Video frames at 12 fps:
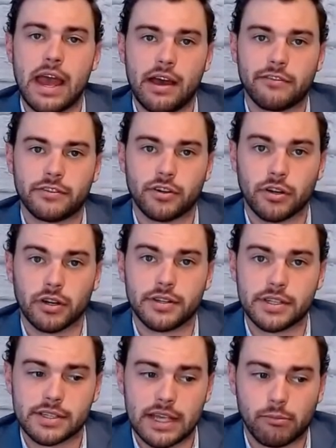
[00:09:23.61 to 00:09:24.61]
after
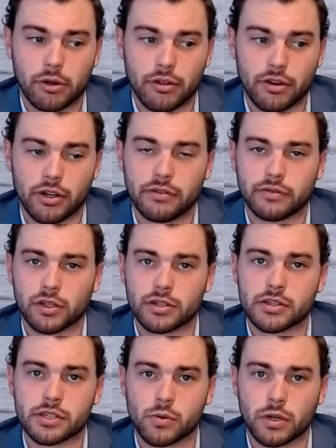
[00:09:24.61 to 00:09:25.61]
December
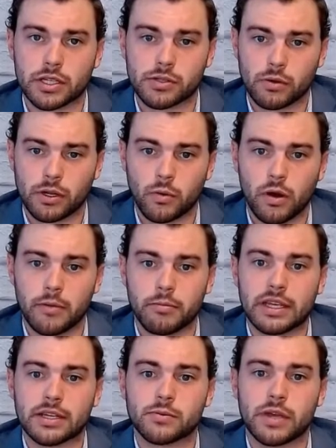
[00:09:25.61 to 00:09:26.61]
31st of 2021
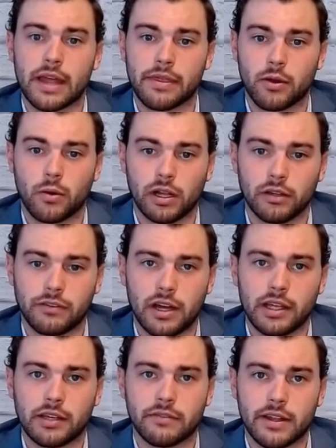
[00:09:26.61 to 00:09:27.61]
because we had the
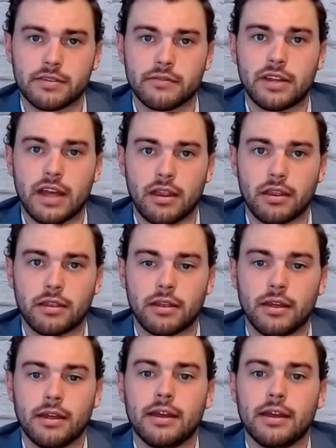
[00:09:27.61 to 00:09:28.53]
qualifying event of death